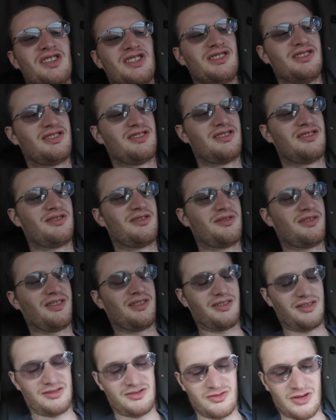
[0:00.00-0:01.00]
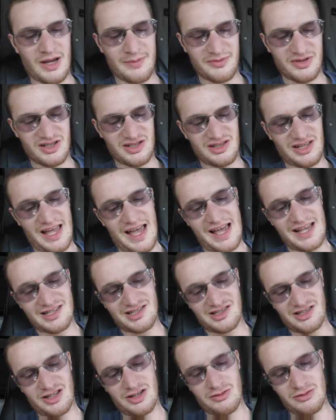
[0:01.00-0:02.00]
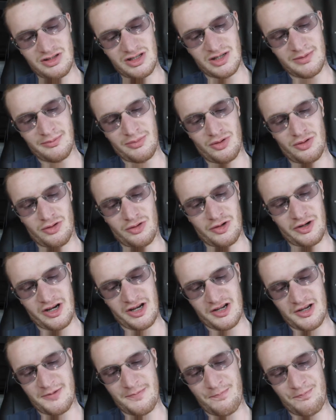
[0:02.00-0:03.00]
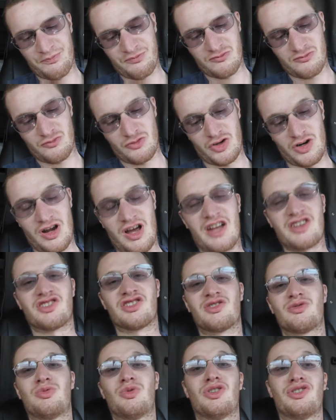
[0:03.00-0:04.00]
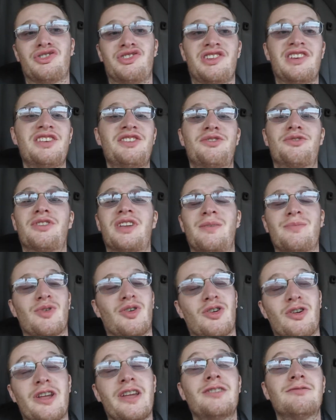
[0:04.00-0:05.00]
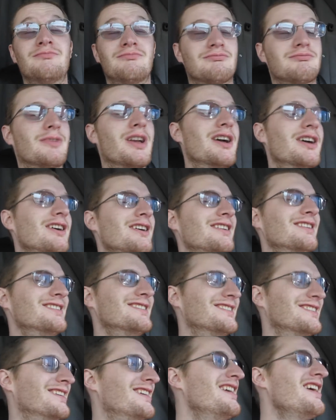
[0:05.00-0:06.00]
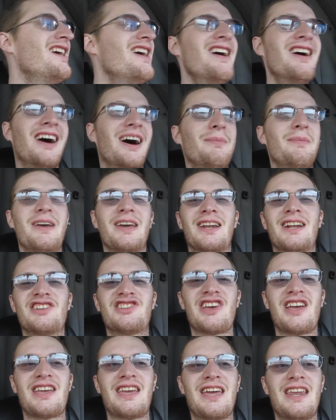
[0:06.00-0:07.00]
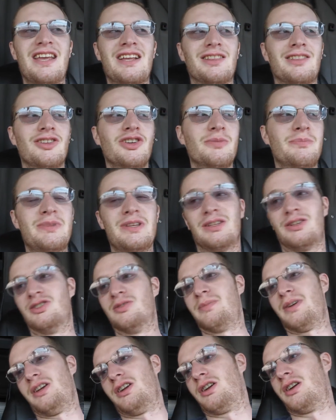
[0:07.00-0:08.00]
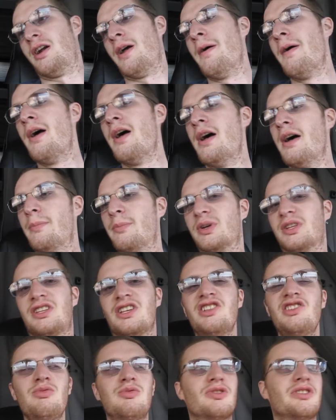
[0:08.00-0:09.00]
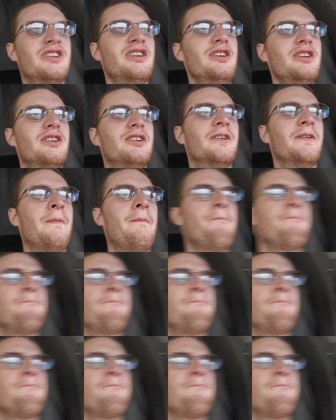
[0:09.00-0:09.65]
this, dropped this last load in Emporia, where I just was yesterday morning. I'm making a gigantic loop-de-loop here. But this one here,